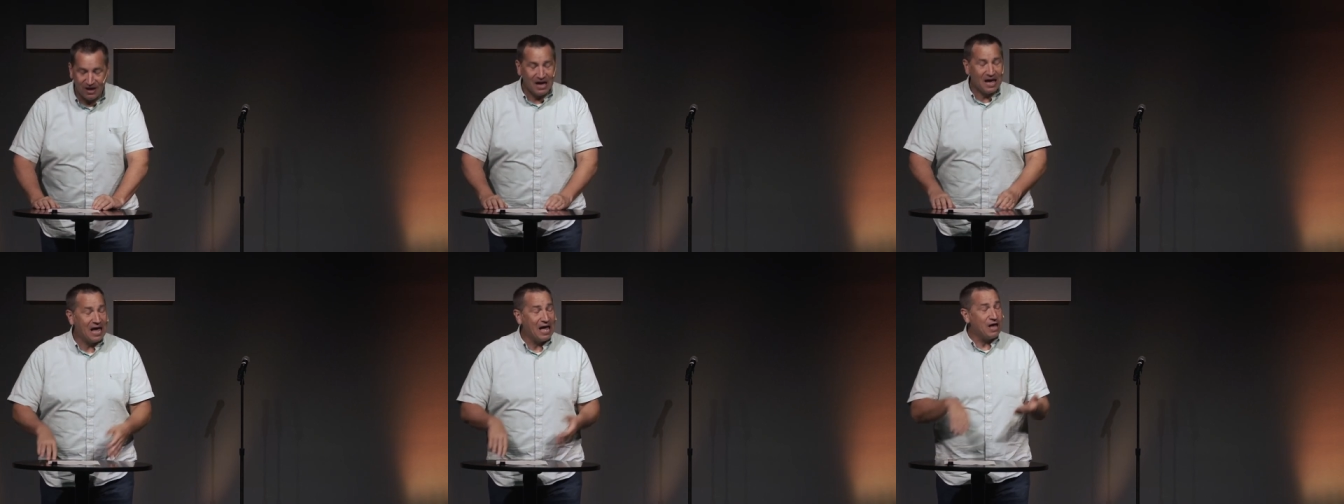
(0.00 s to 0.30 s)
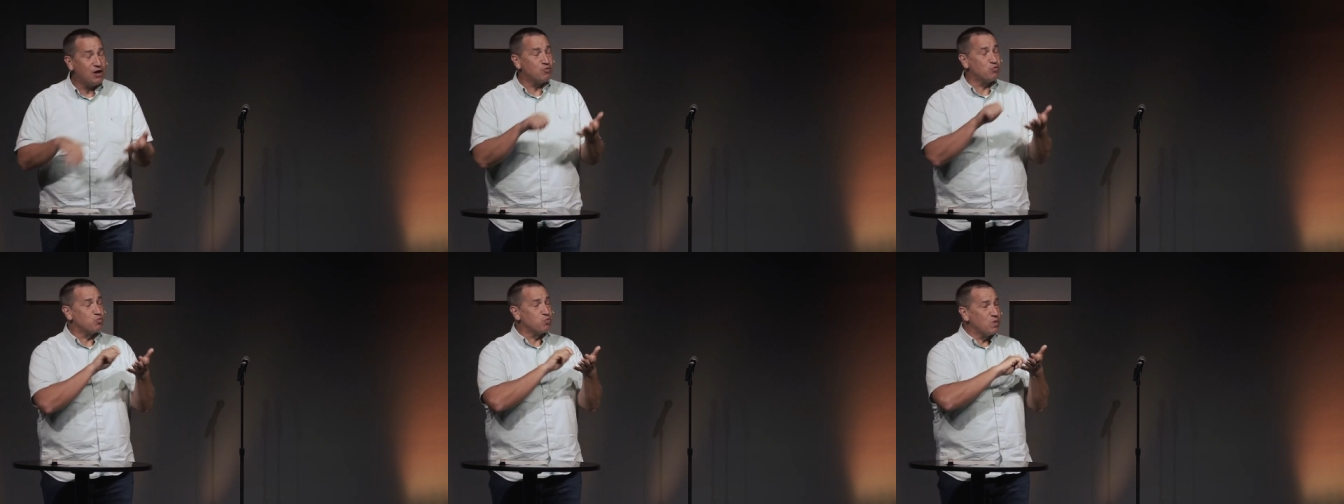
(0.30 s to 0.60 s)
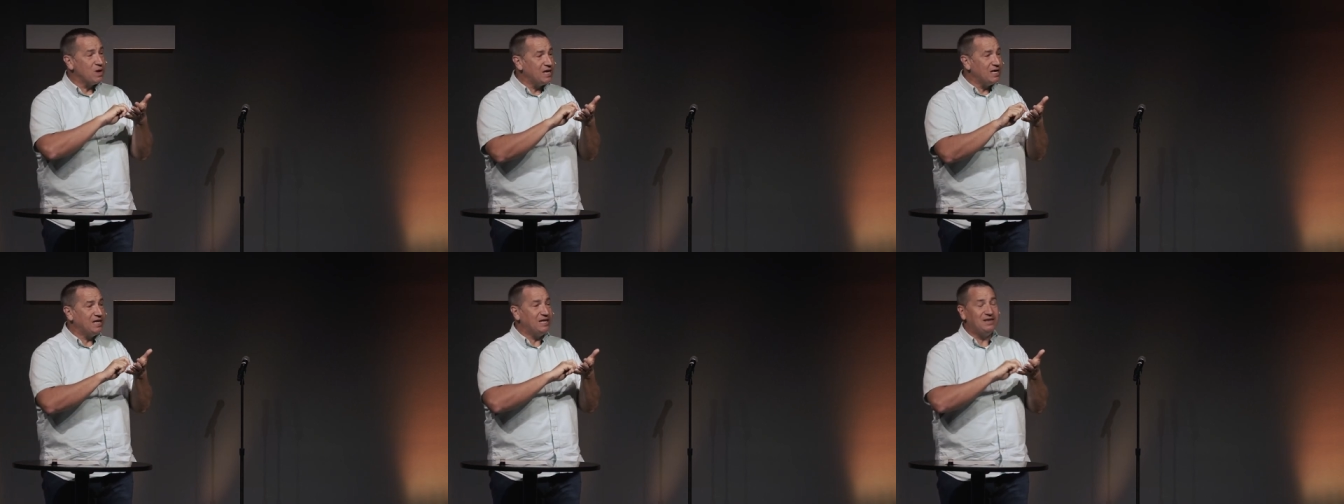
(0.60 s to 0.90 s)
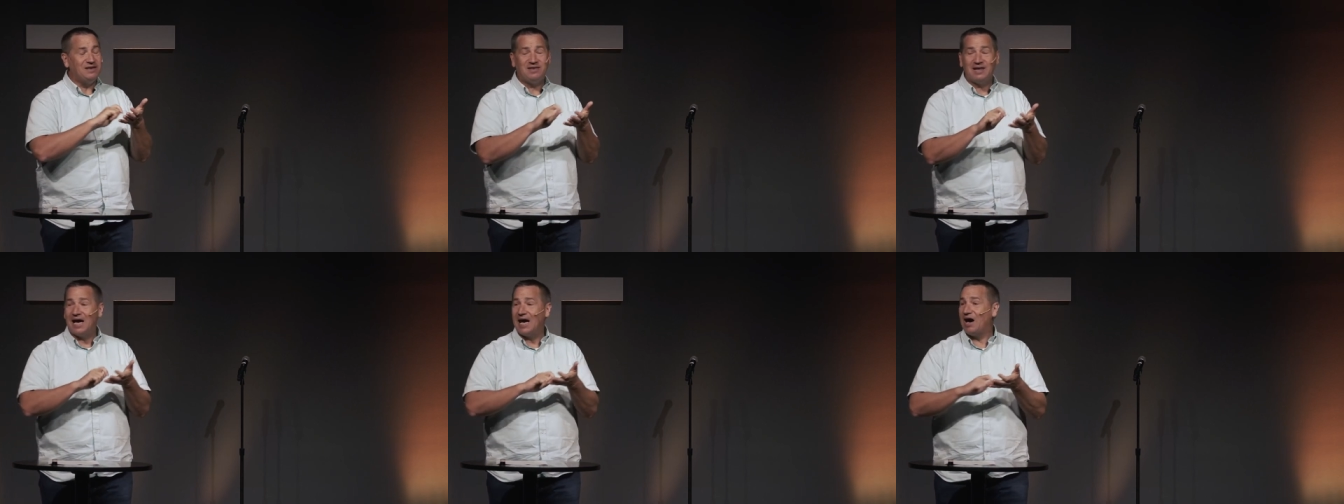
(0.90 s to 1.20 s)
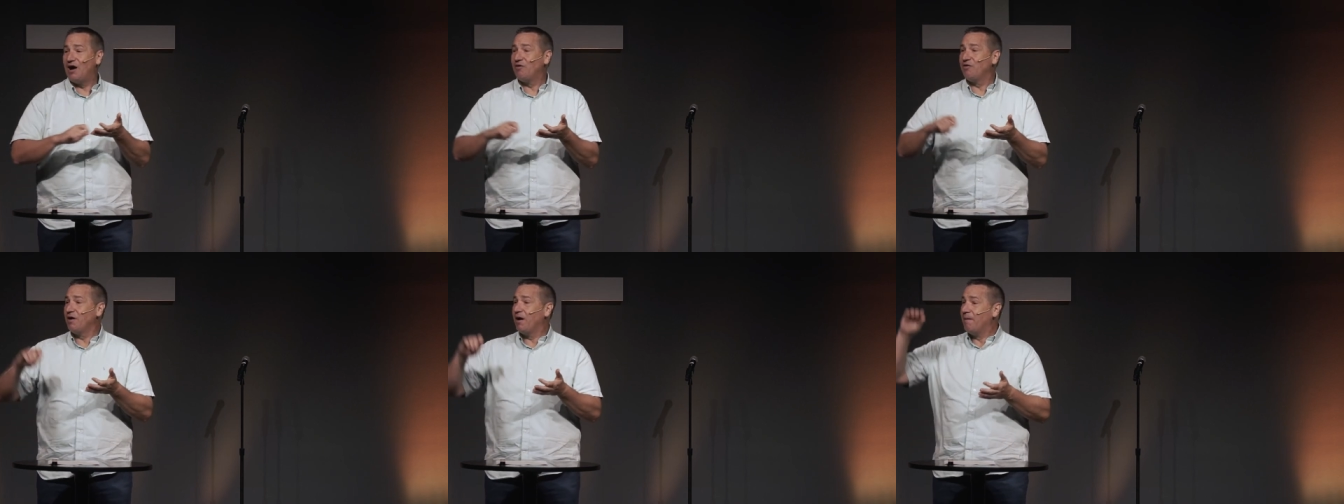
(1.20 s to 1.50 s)
a written
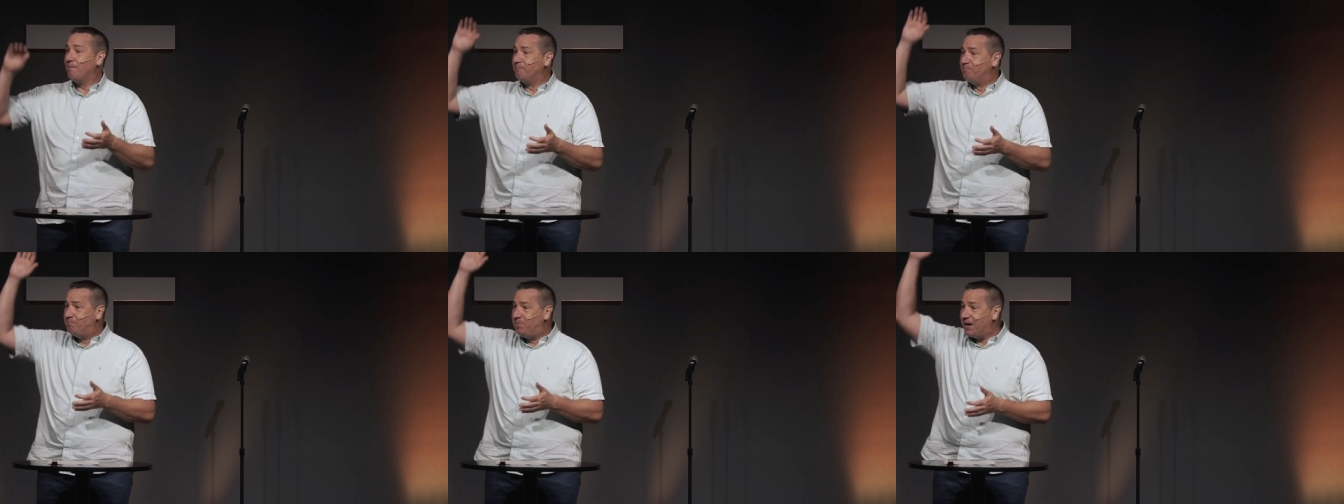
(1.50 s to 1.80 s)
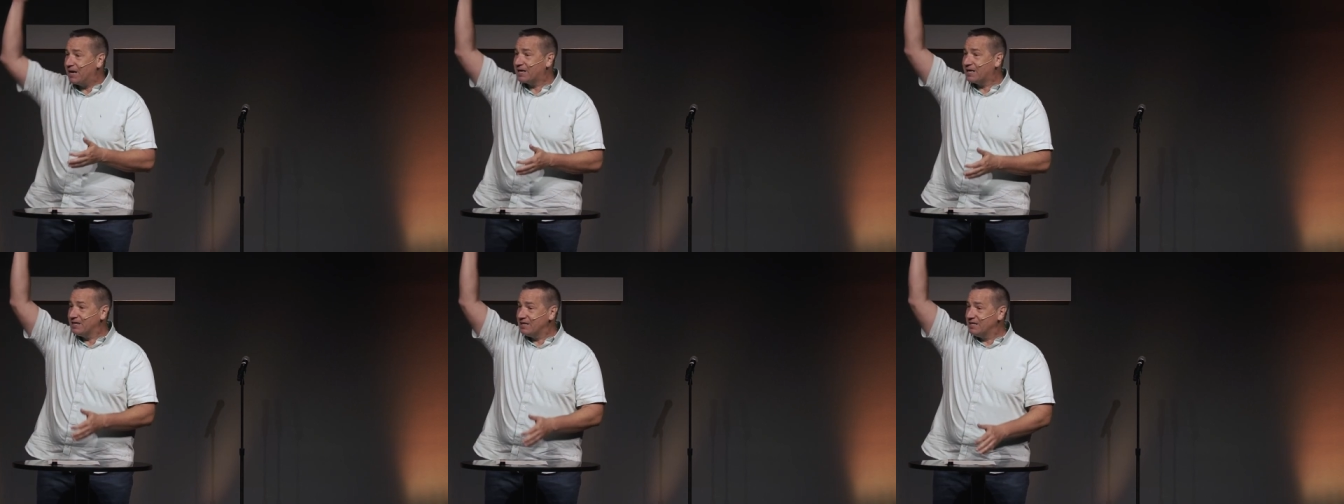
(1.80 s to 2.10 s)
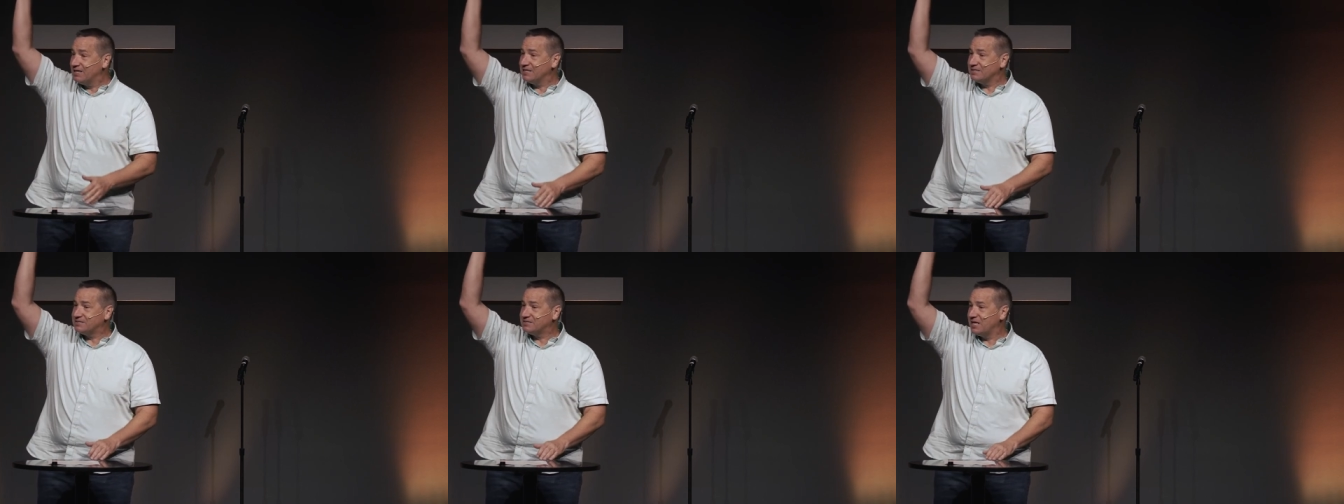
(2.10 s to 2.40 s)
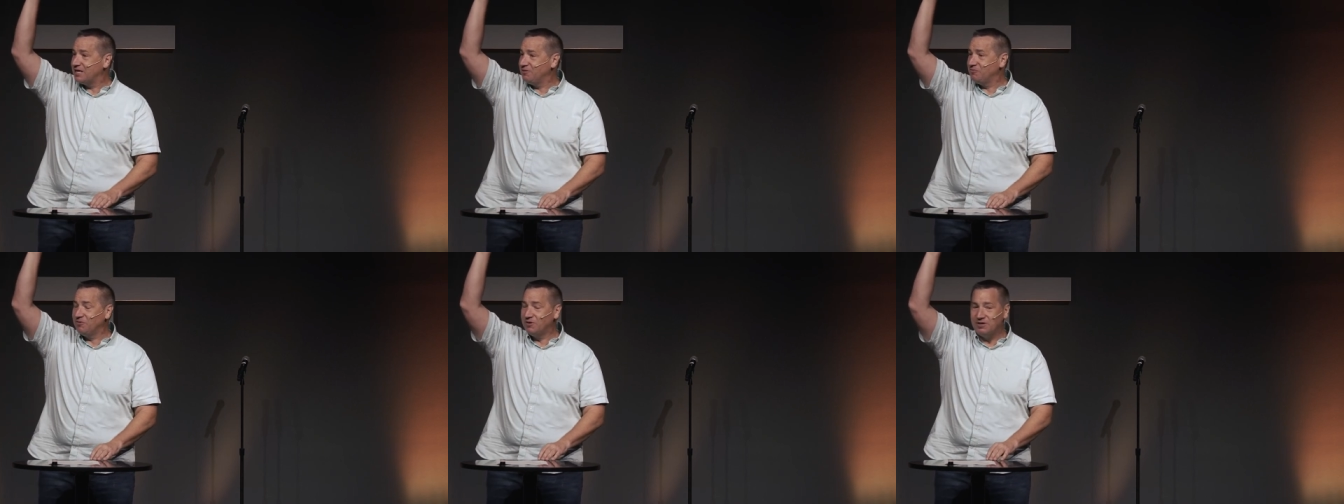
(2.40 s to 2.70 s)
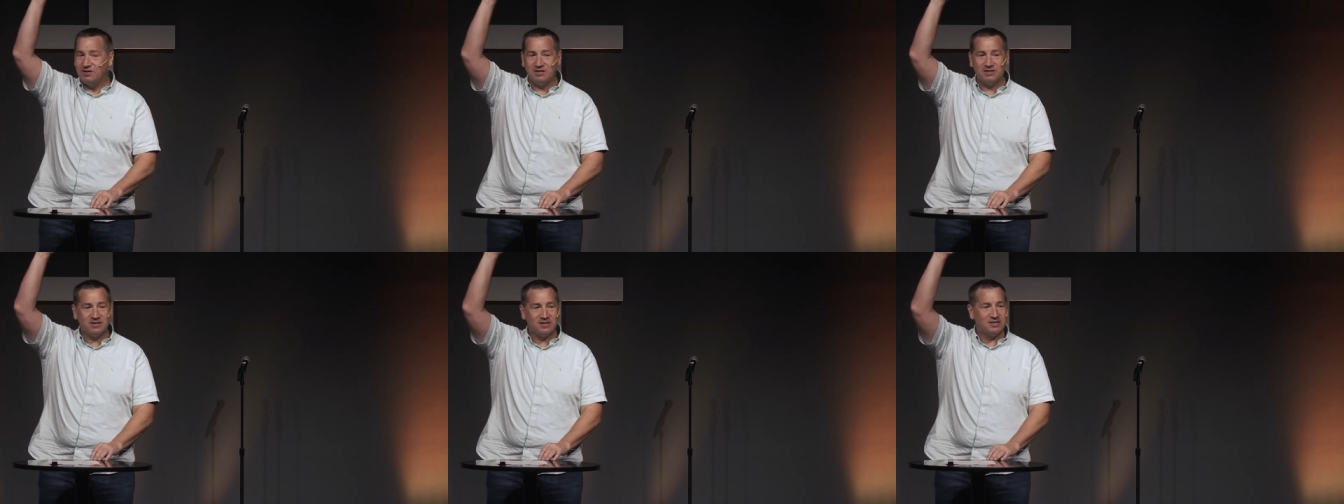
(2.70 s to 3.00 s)
down bucket list? Anyone?